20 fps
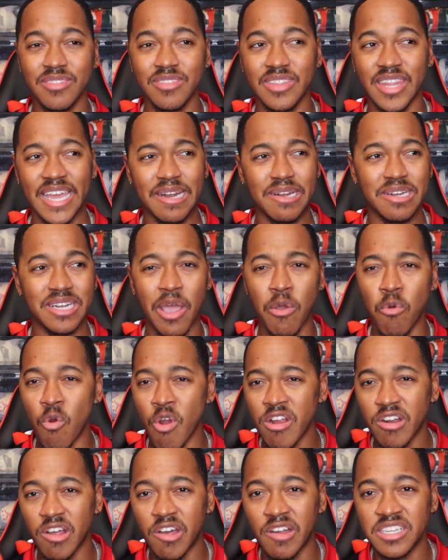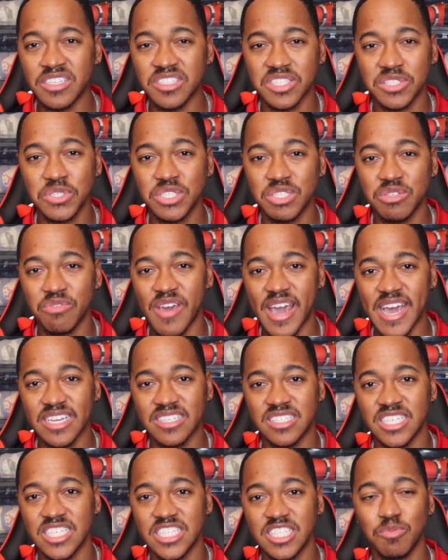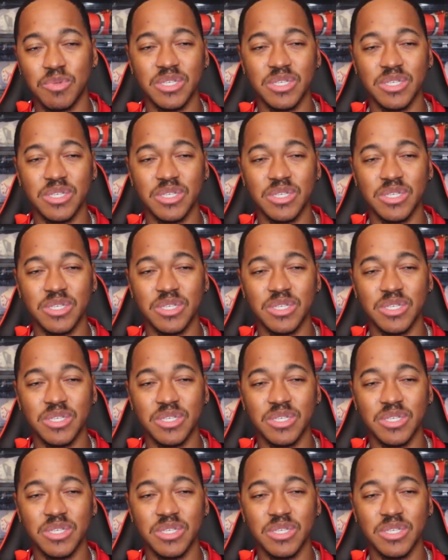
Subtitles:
They weren't on exclusive access,